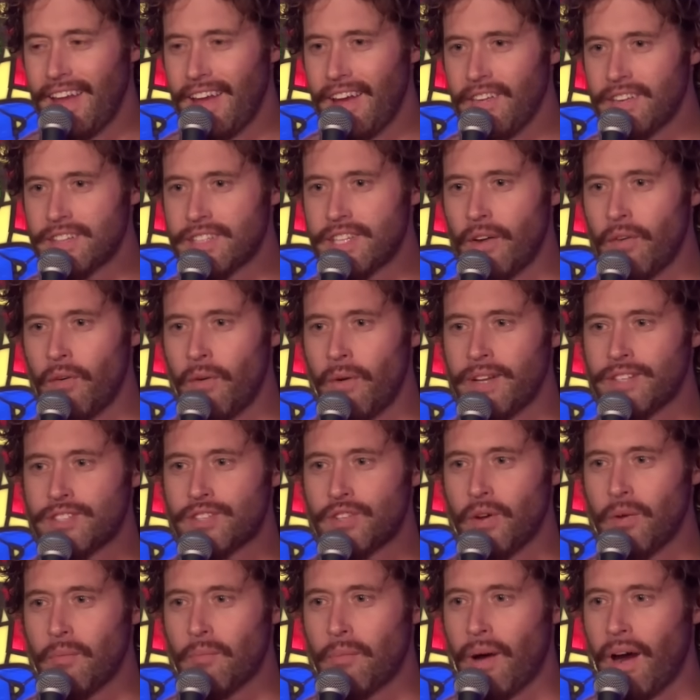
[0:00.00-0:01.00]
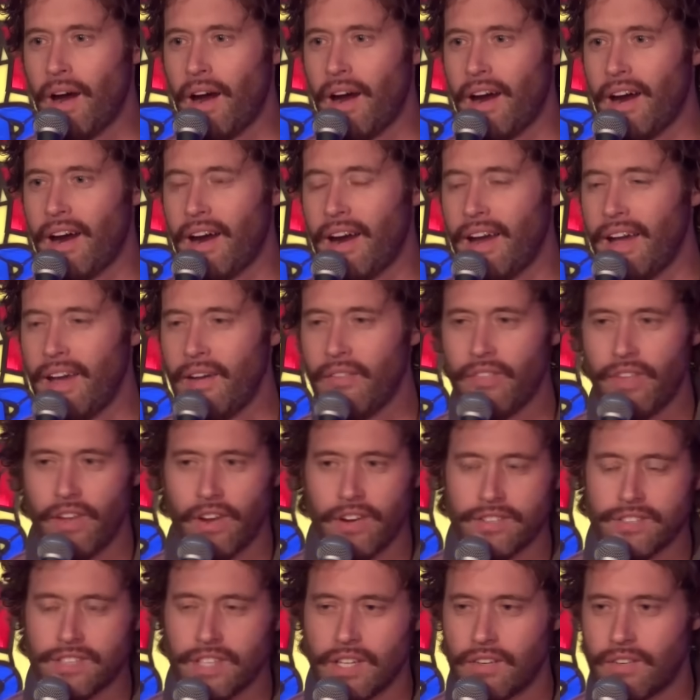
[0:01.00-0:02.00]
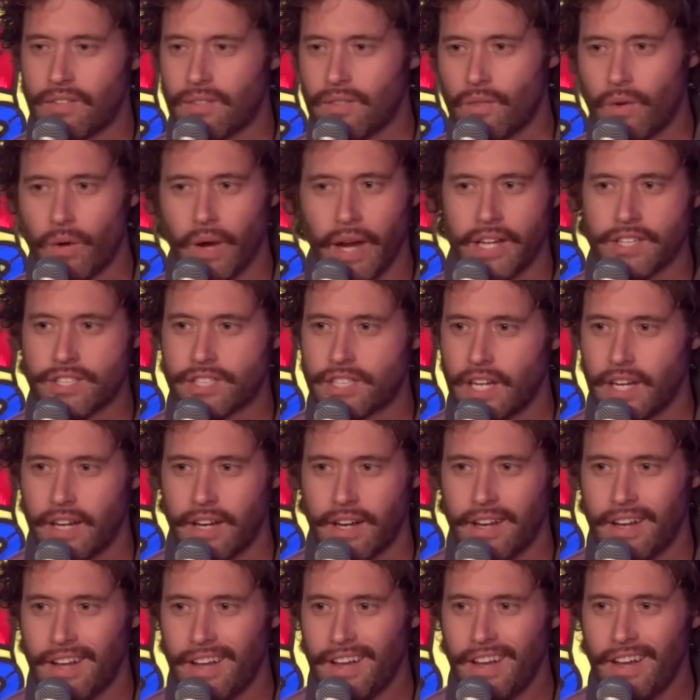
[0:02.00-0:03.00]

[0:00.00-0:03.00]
Every time we went to a bar, there's a question.